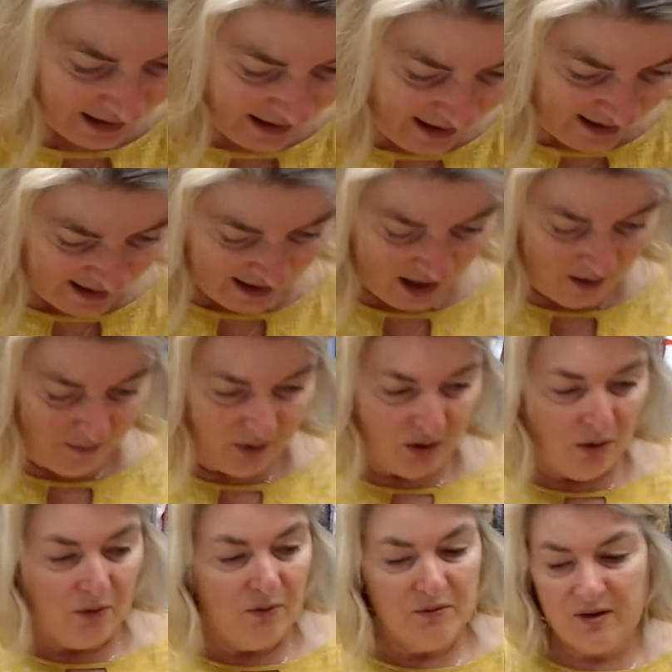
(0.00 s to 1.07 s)

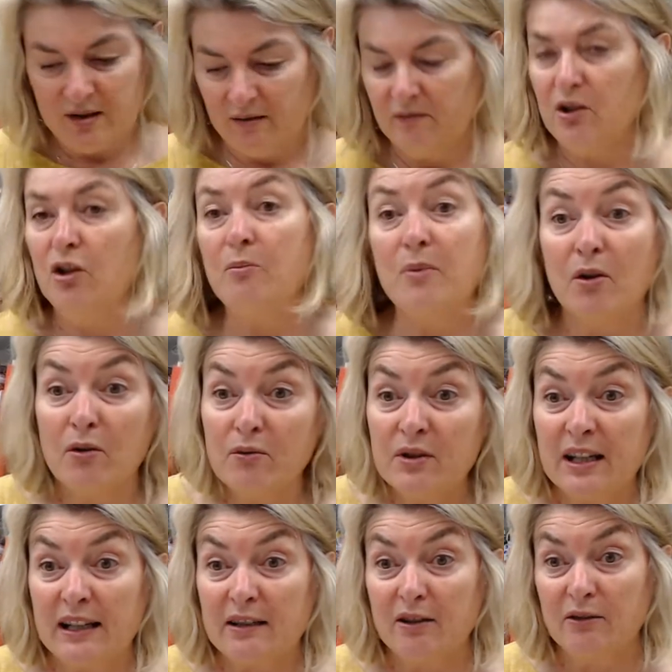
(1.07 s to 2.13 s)
New McCall's
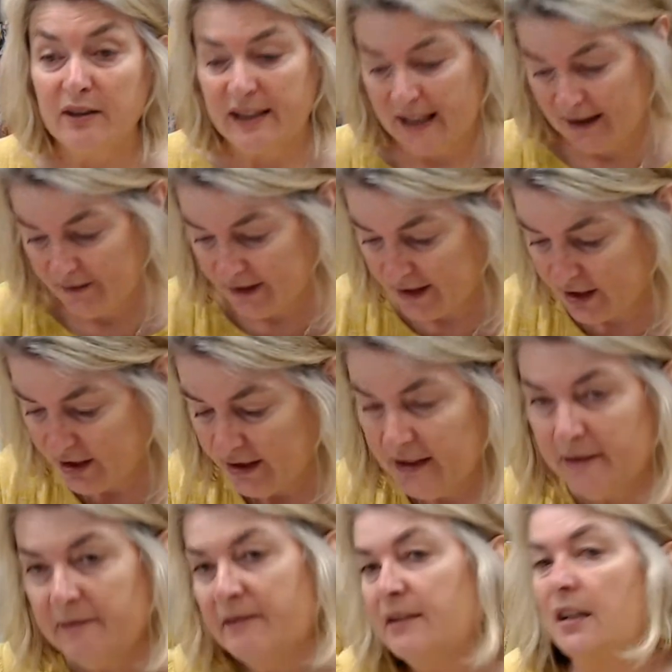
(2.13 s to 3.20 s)
catalogue is out actually.
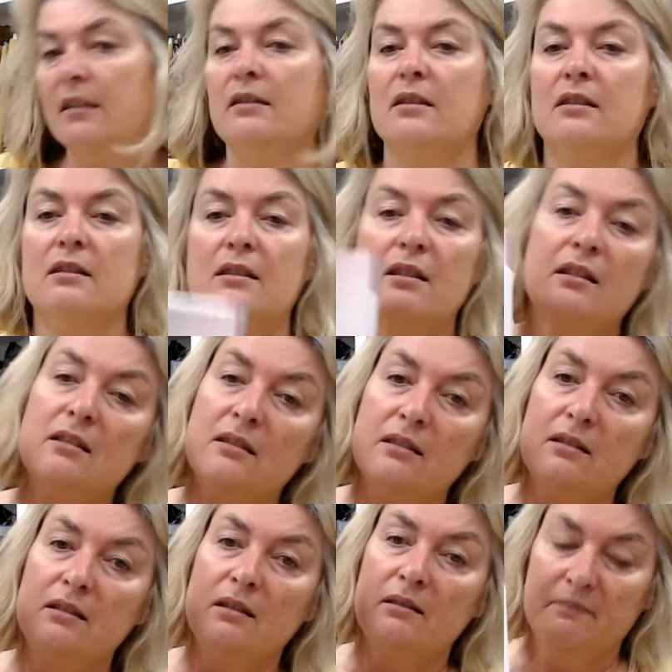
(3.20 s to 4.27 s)
Dun dun
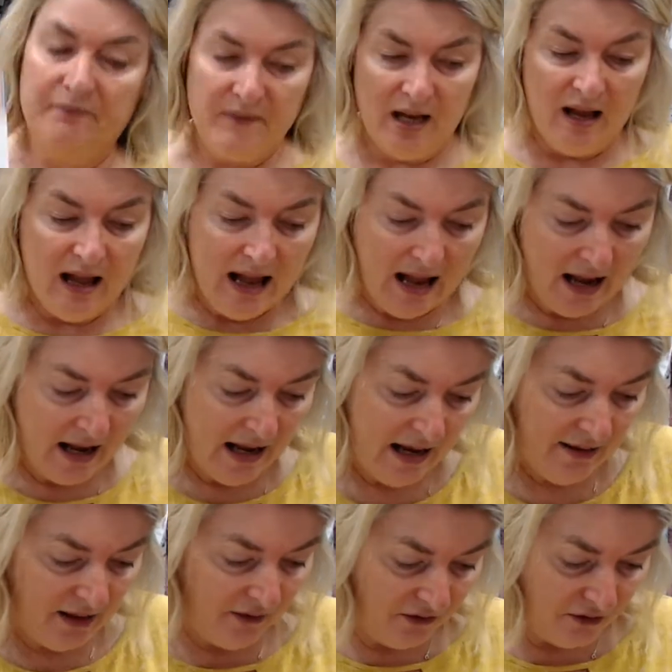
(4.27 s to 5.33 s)
dun. And
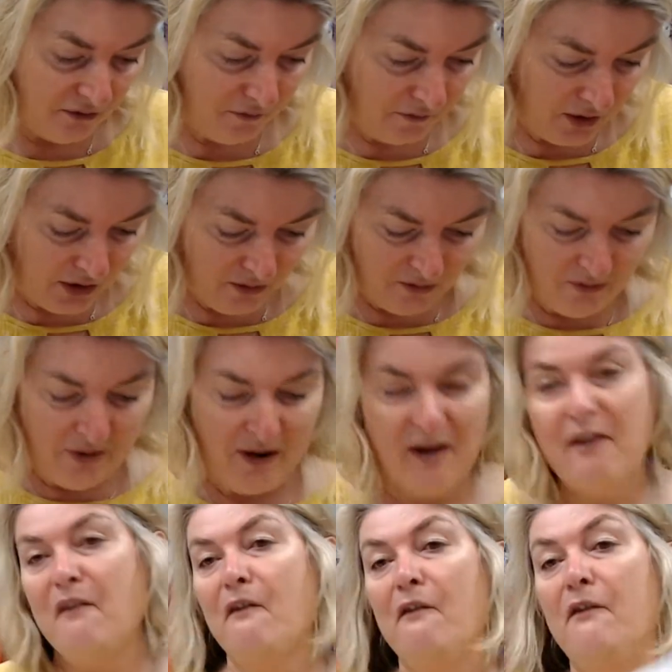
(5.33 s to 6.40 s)
they've got a few
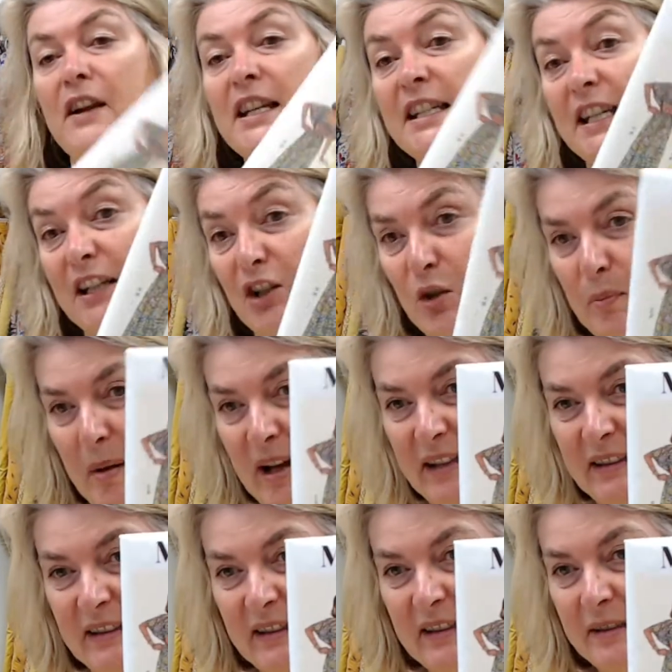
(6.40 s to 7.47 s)
vintage patterns.